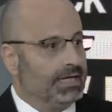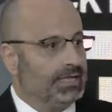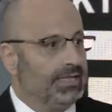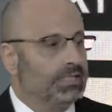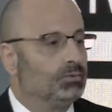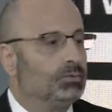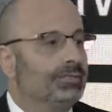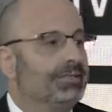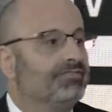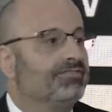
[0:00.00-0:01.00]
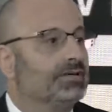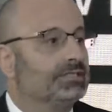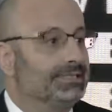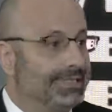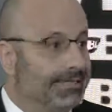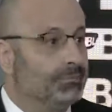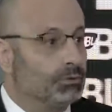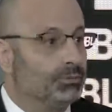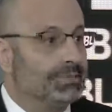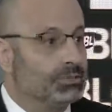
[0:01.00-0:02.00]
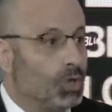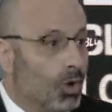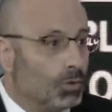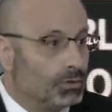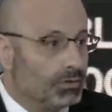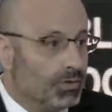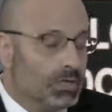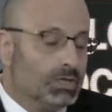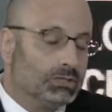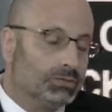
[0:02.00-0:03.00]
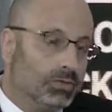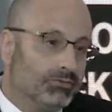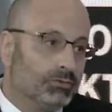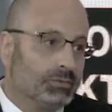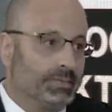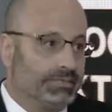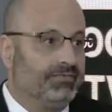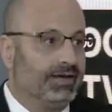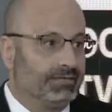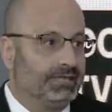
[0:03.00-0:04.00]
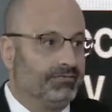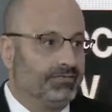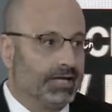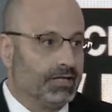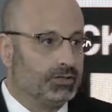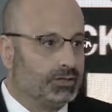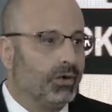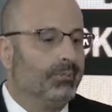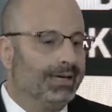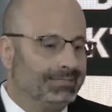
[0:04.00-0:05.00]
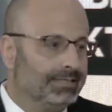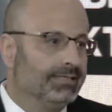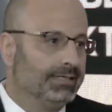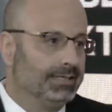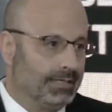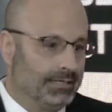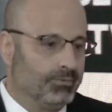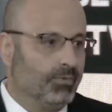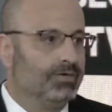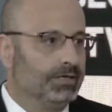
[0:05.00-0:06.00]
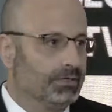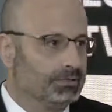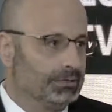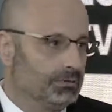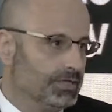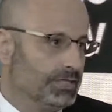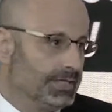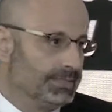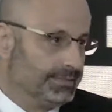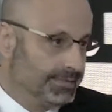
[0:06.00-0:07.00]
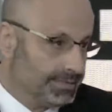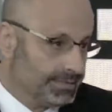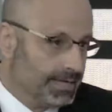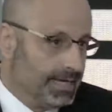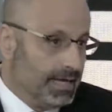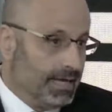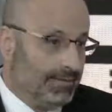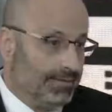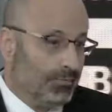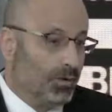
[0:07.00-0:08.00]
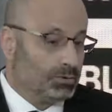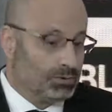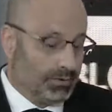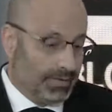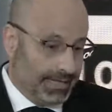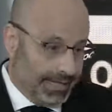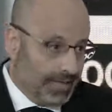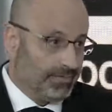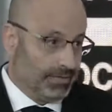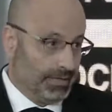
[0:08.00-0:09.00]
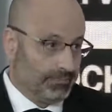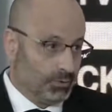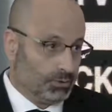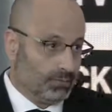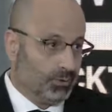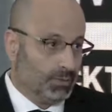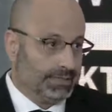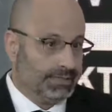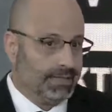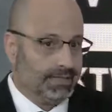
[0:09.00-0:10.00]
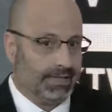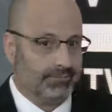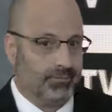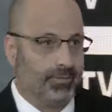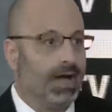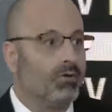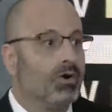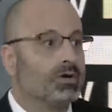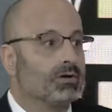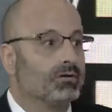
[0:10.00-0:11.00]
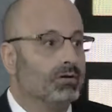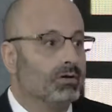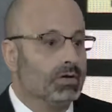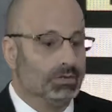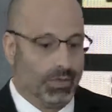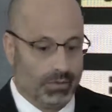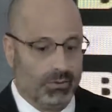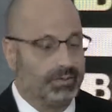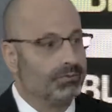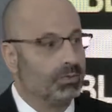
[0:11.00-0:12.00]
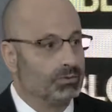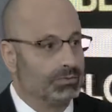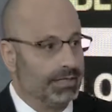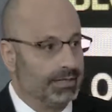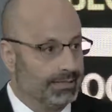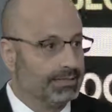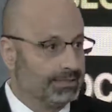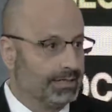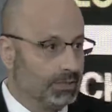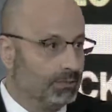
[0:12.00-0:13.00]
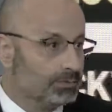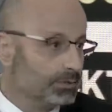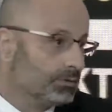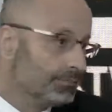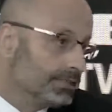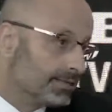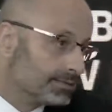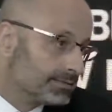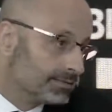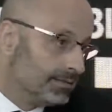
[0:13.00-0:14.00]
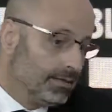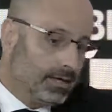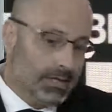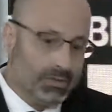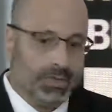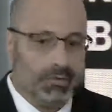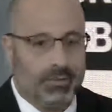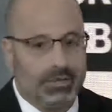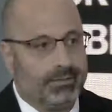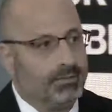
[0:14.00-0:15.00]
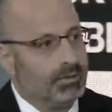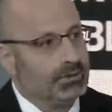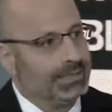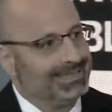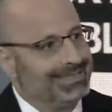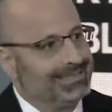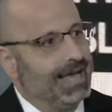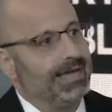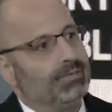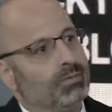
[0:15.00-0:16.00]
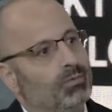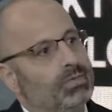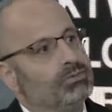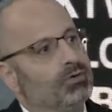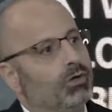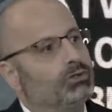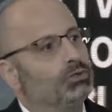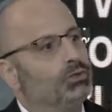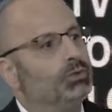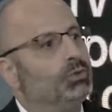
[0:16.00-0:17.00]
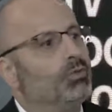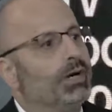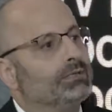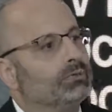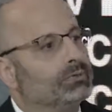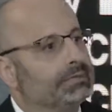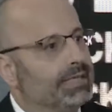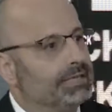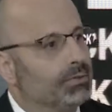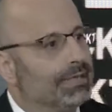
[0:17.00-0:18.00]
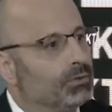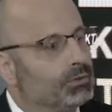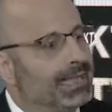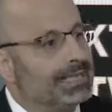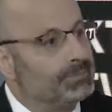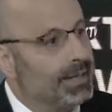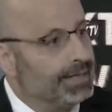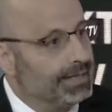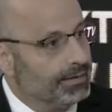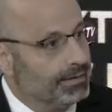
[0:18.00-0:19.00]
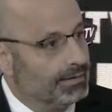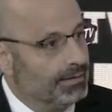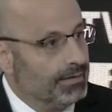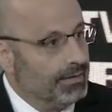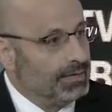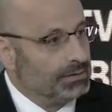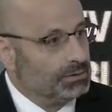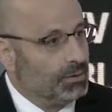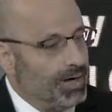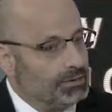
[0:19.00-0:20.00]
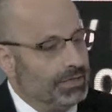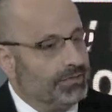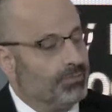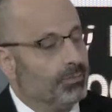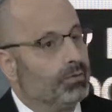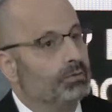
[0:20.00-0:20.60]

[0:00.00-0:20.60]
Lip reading: this would be the first DIM to be sold. So if you do specific identification, you are basically improving your situation as it is. Another important point is that from now on, you can look at the blockchain, and this is actually what we do in Bittax. You can look at the blockchain and decide which coins do you want to sell. You can do tax planning. So actually, if you bought